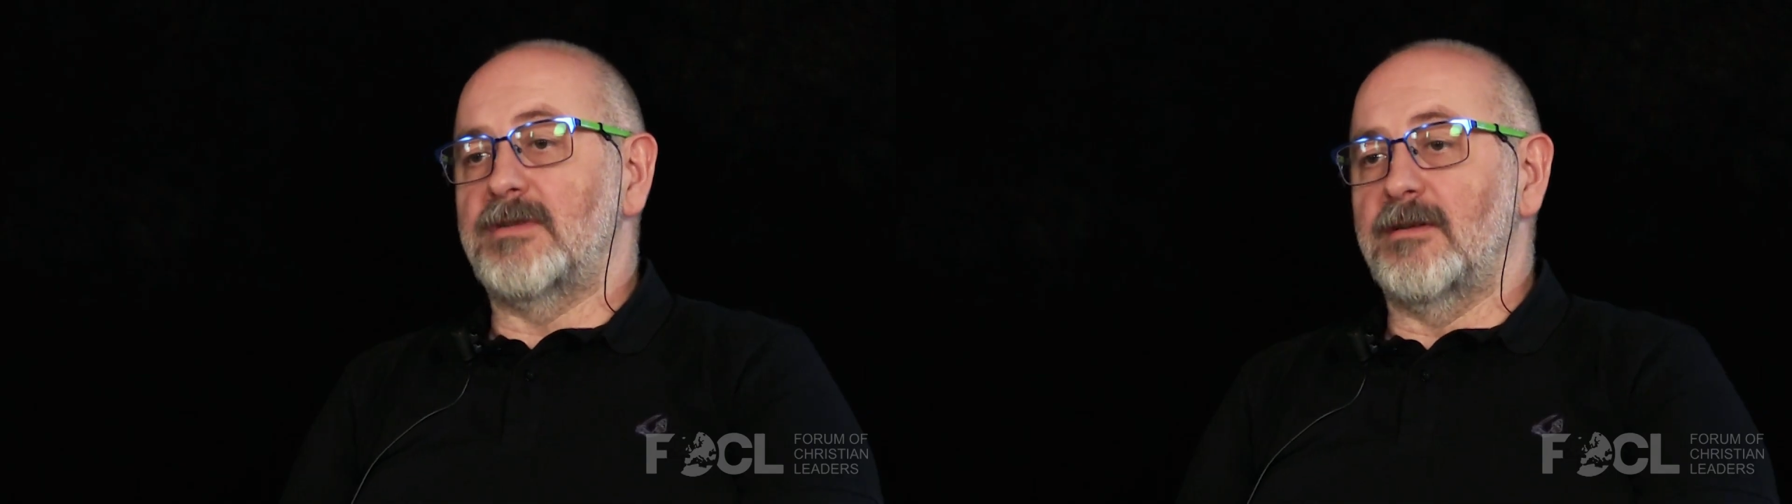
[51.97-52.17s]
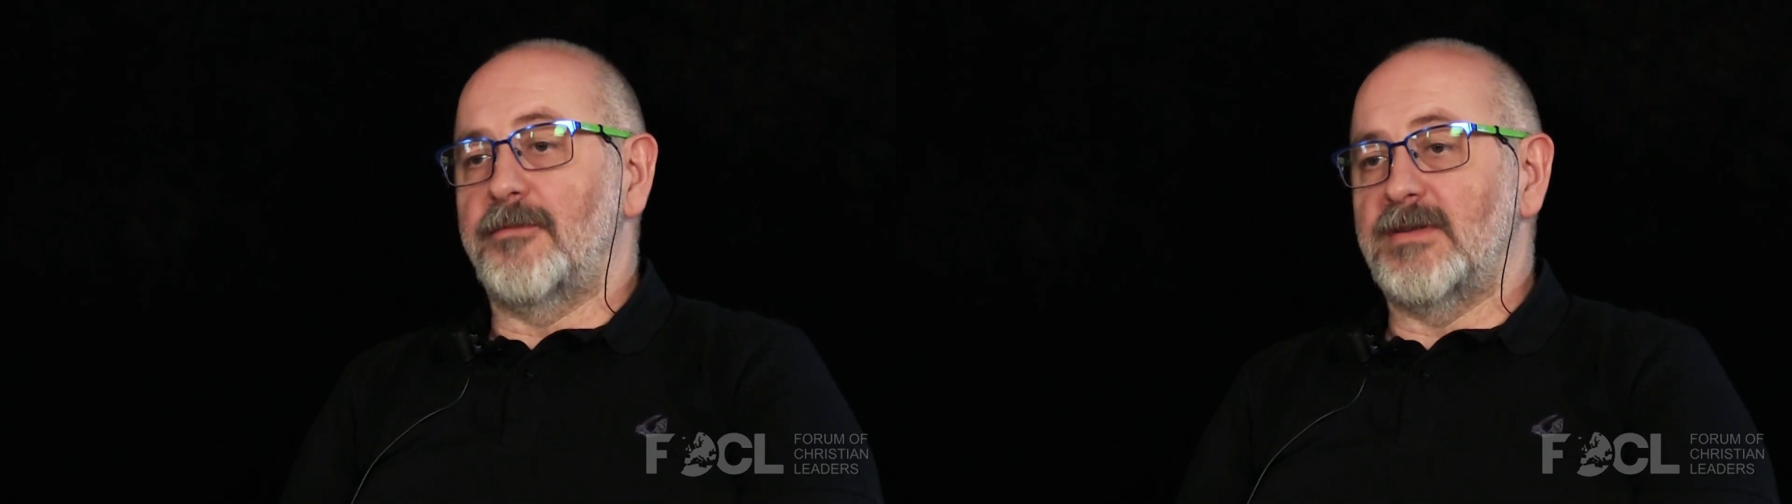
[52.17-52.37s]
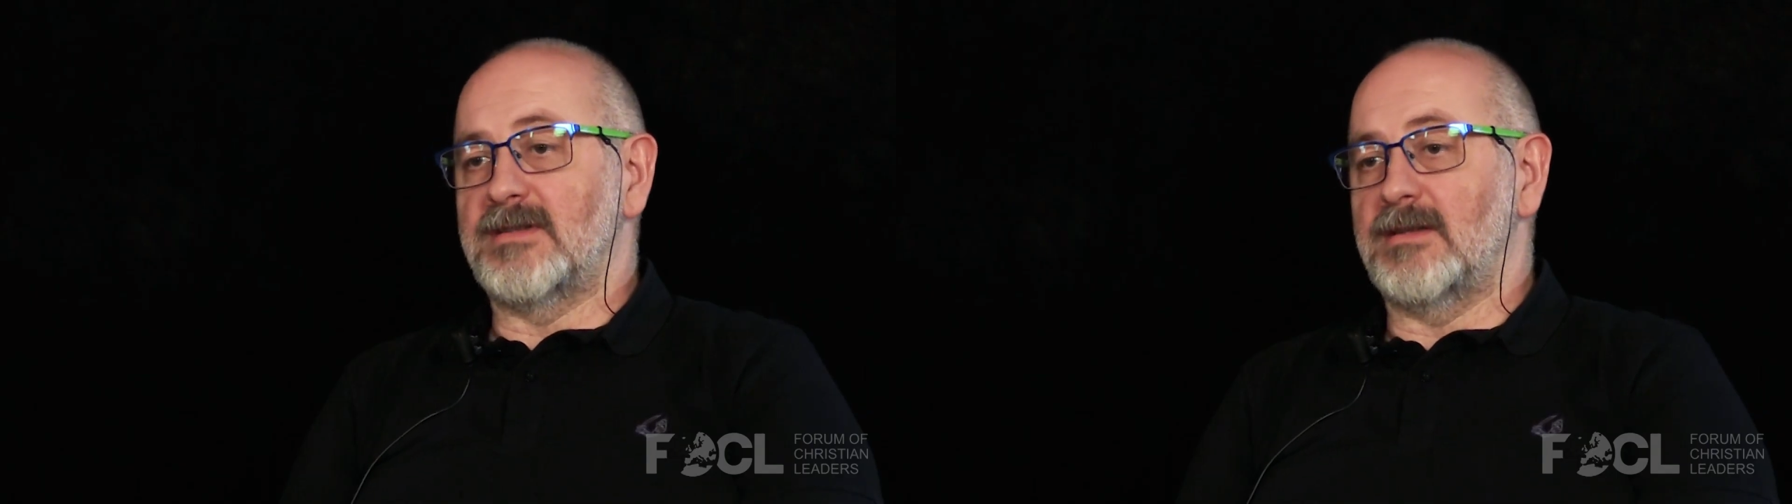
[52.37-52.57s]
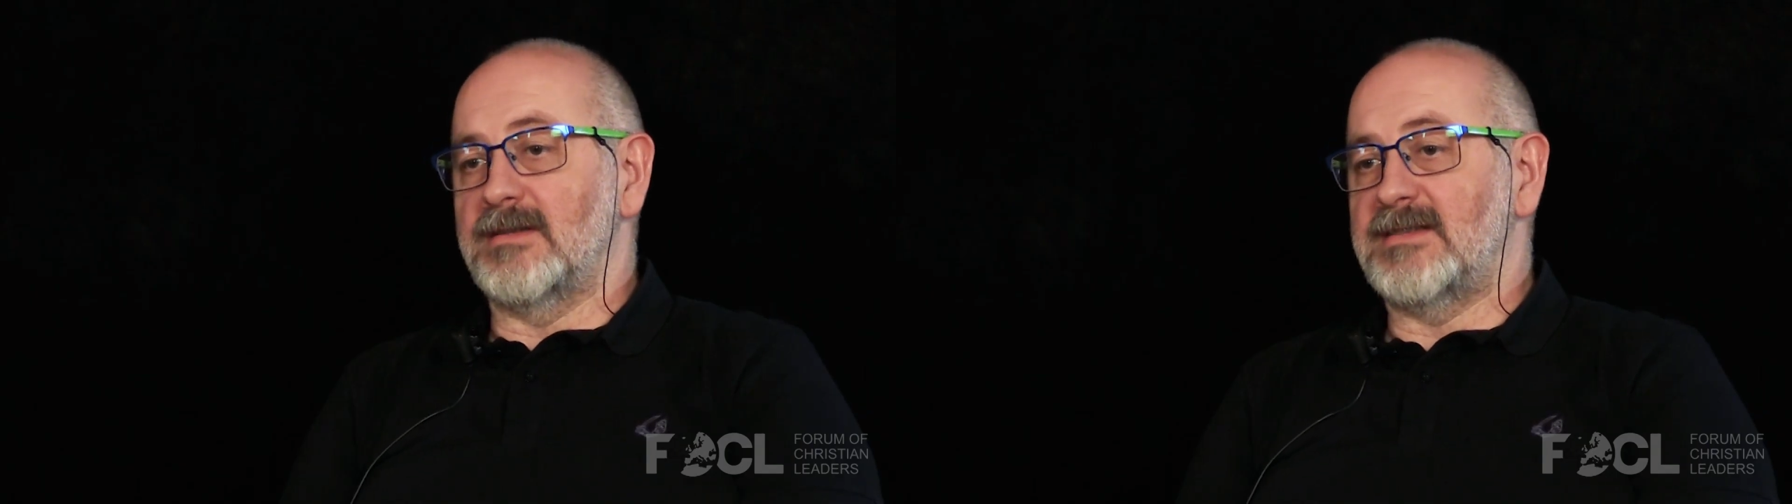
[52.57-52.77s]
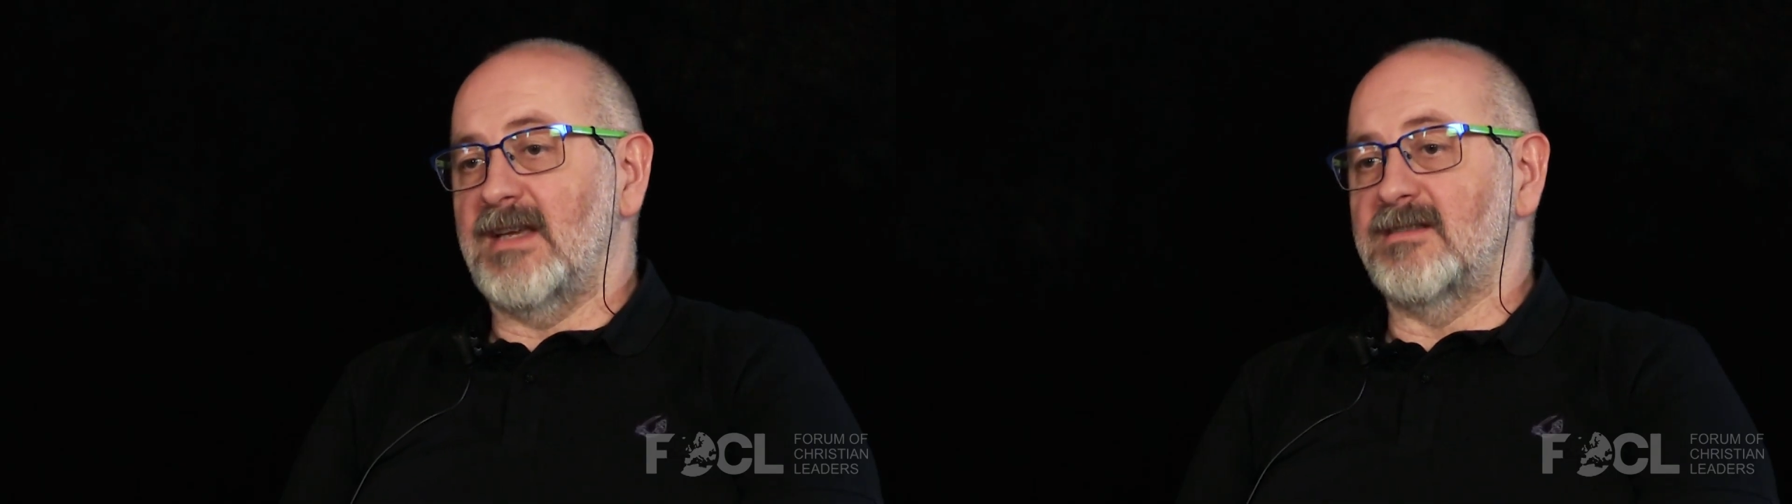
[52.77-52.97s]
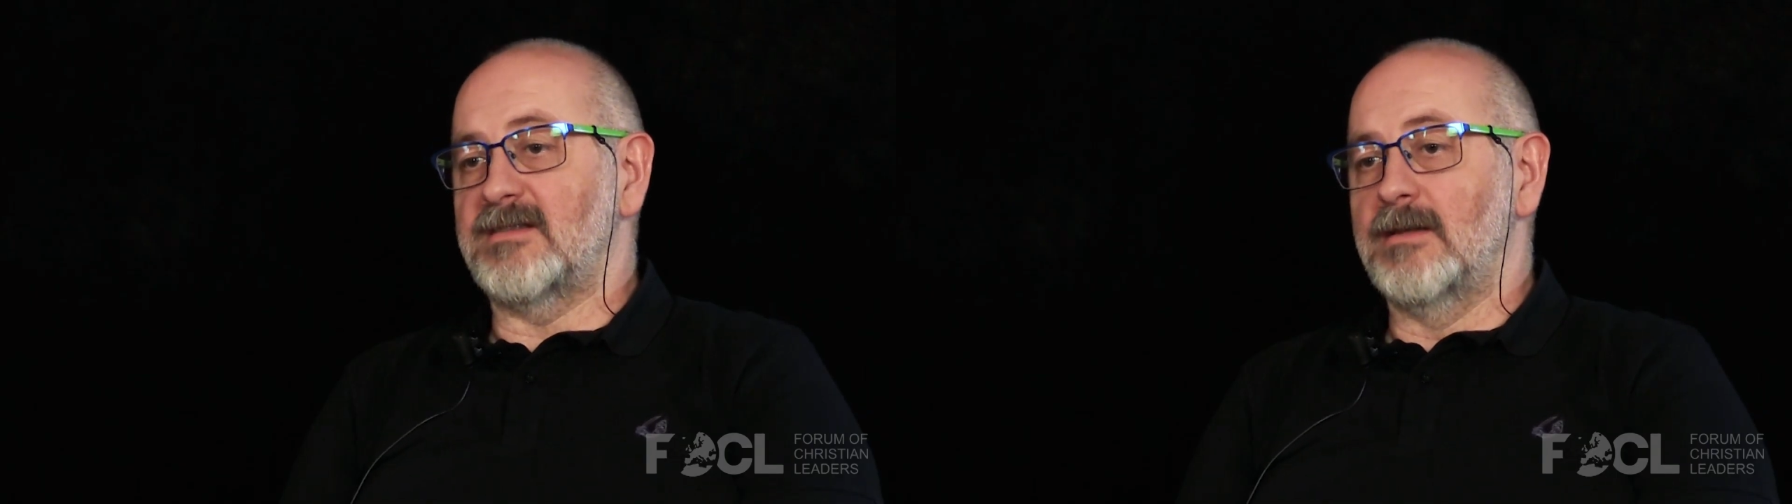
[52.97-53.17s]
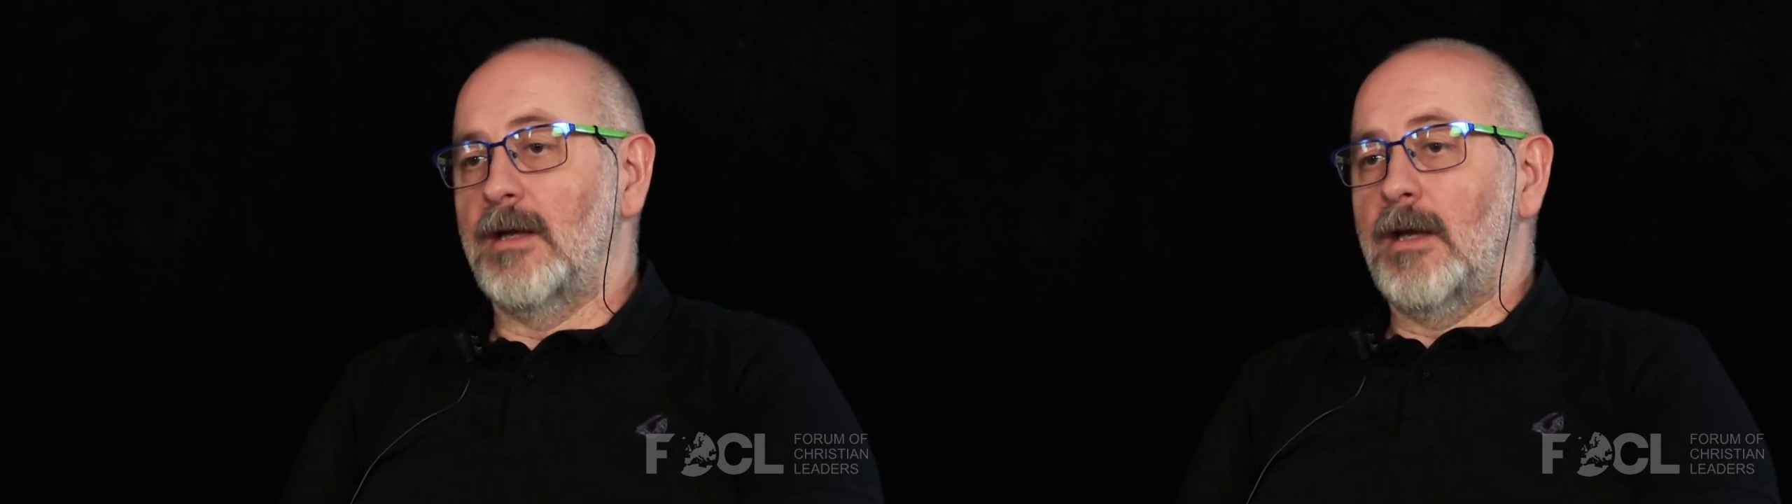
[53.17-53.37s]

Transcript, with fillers: in physical sense,